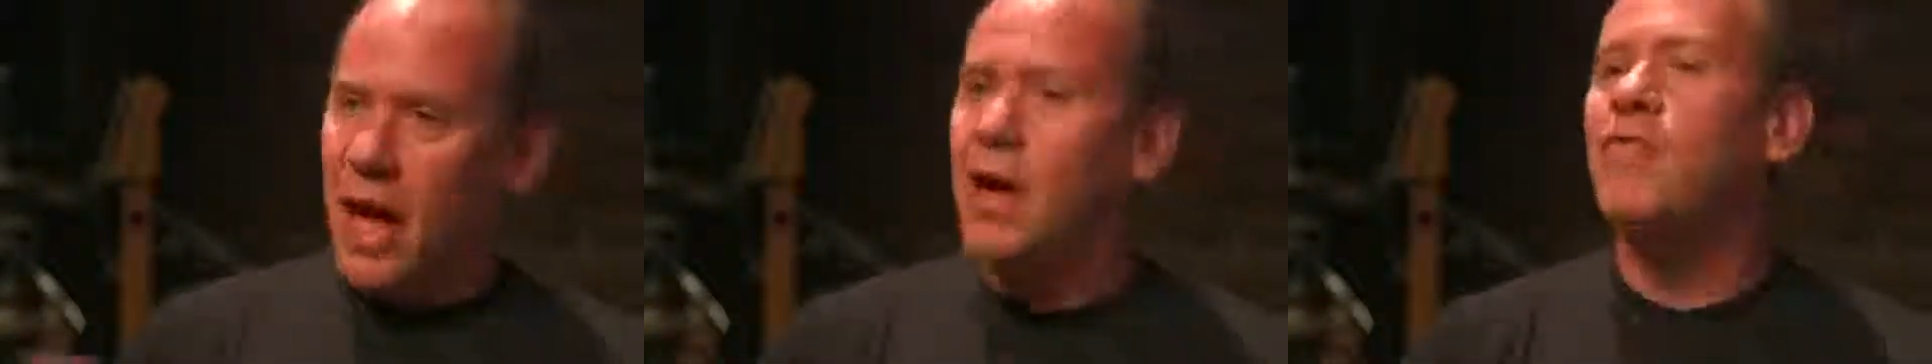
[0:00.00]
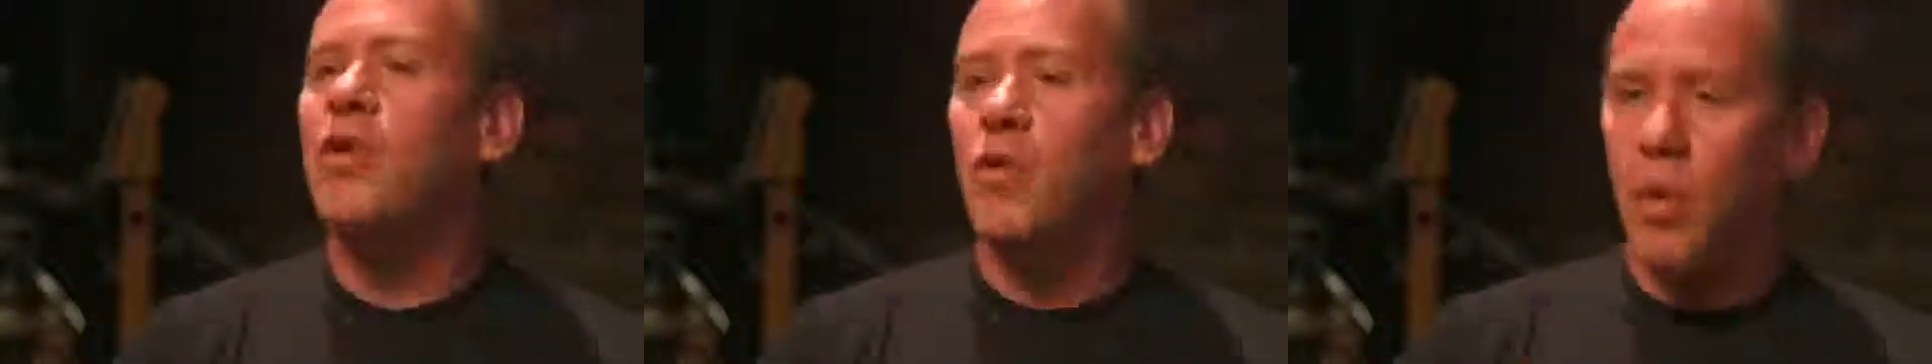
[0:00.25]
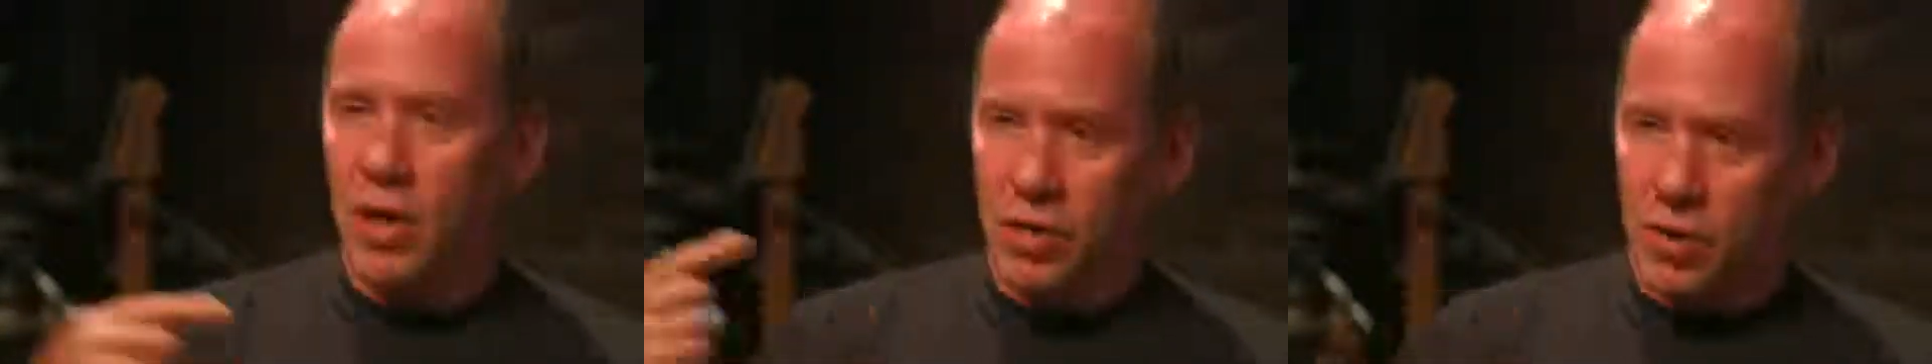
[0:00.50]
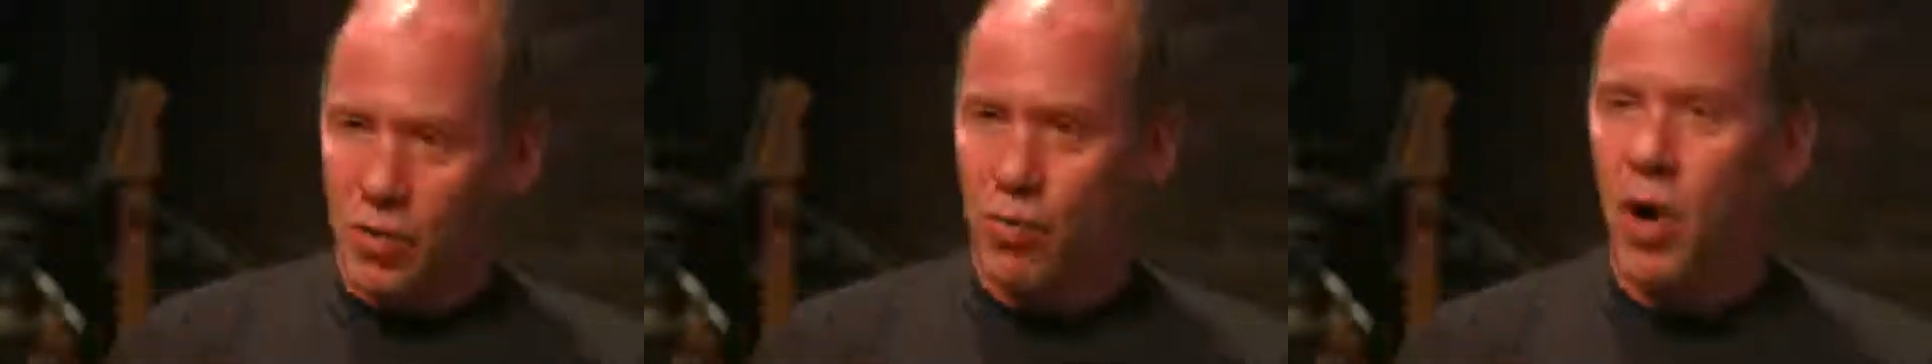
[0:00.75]

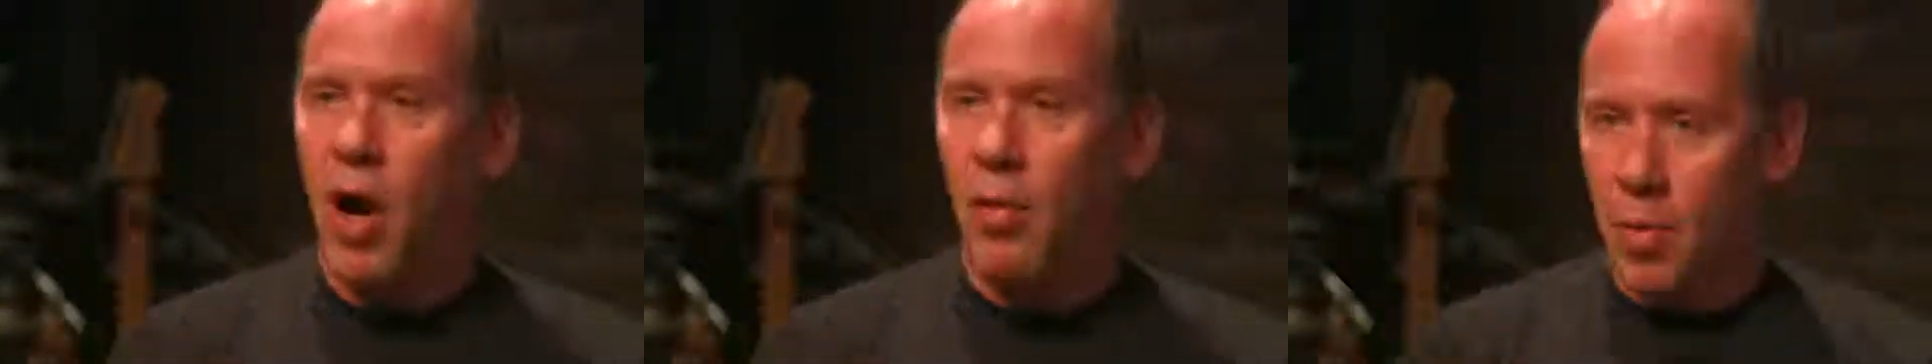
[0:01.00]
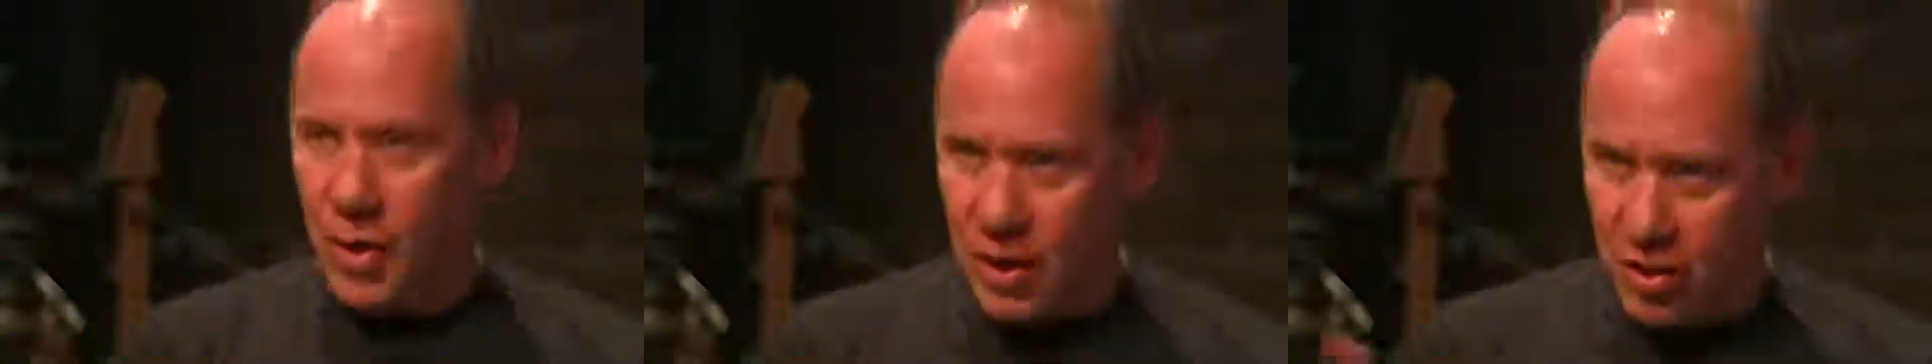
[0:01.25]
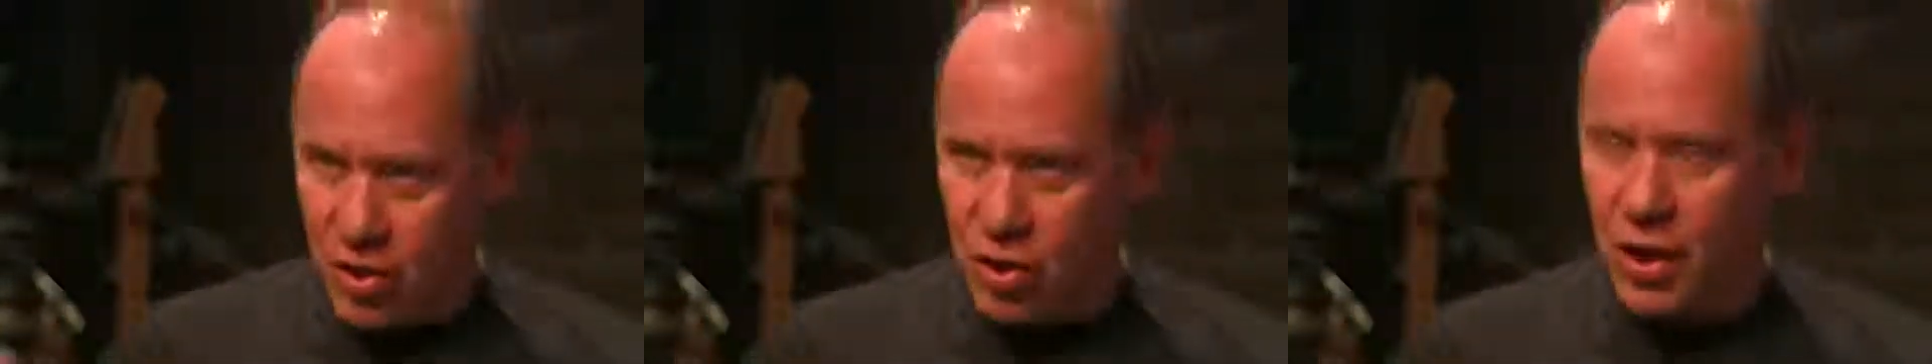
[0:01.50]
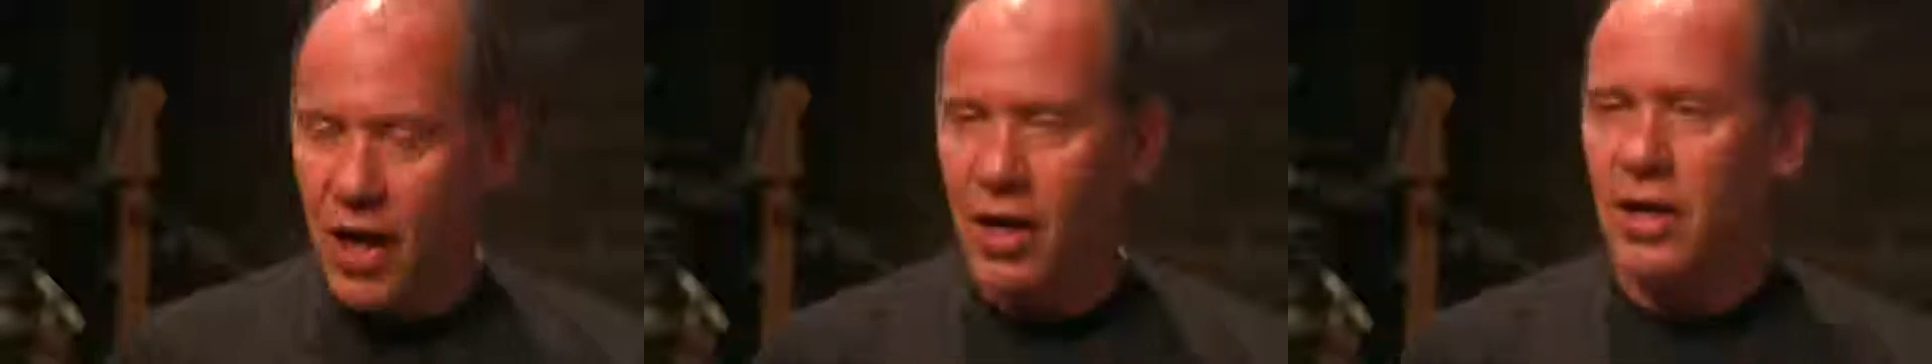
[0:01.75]
everyone's problem and is
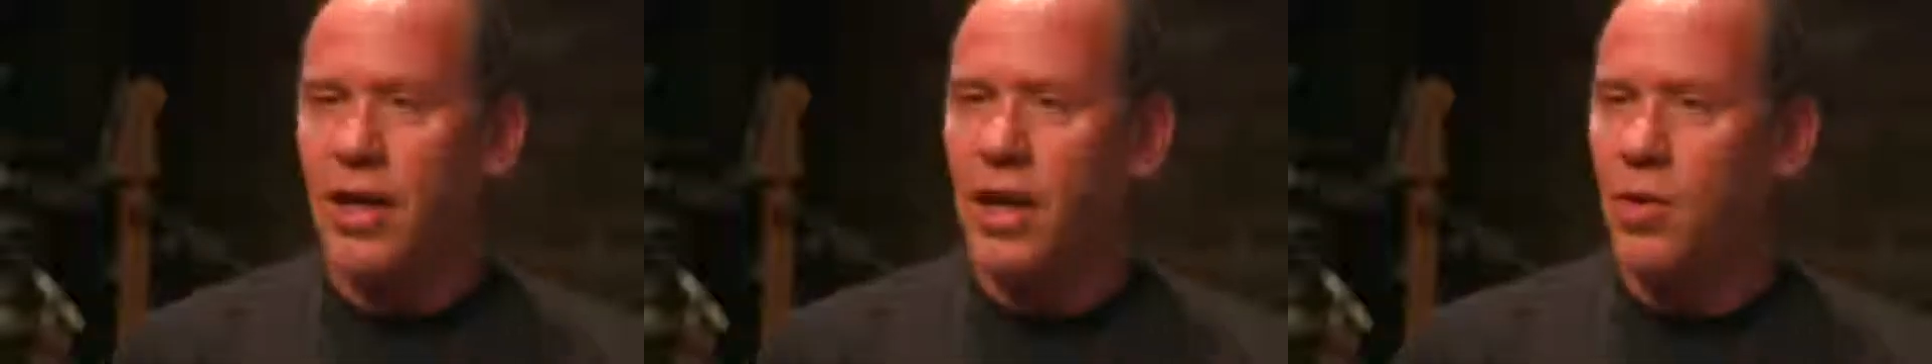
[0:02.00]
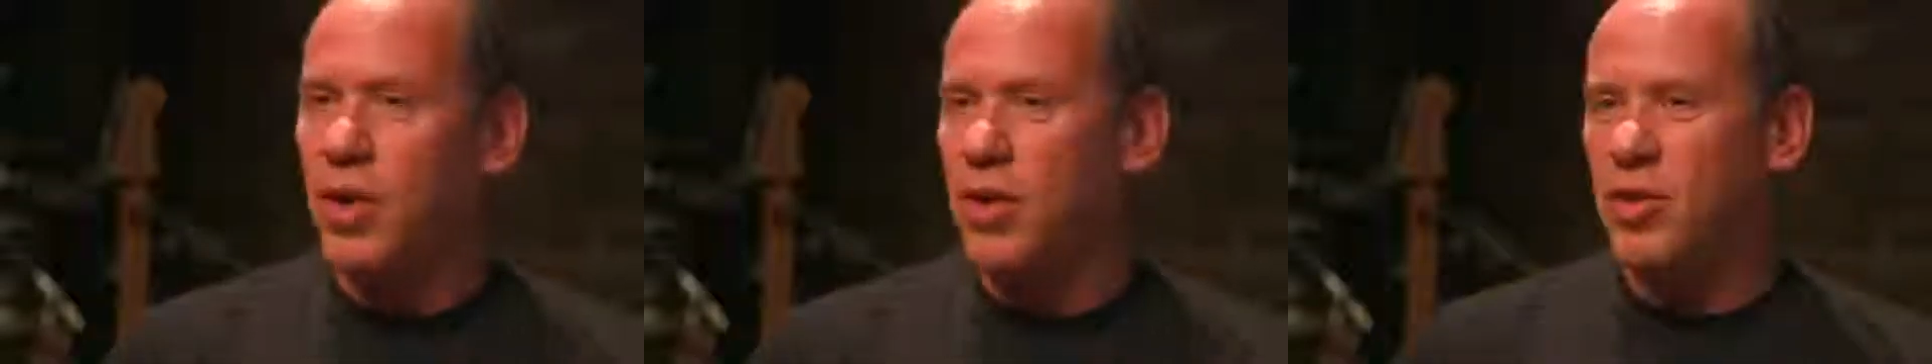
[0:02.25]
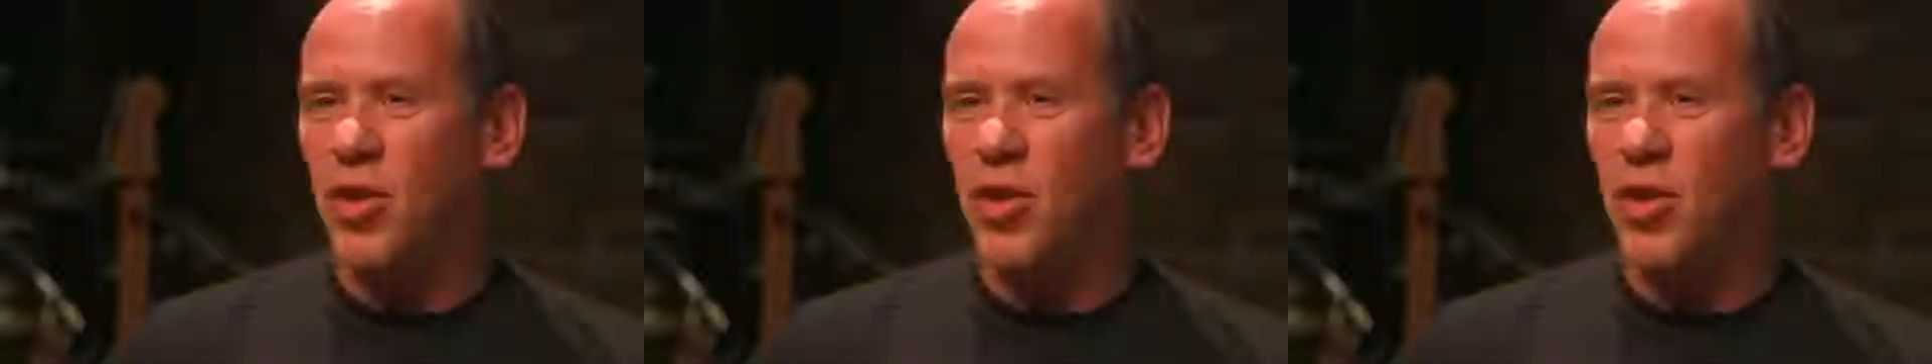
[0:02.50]
shared equally,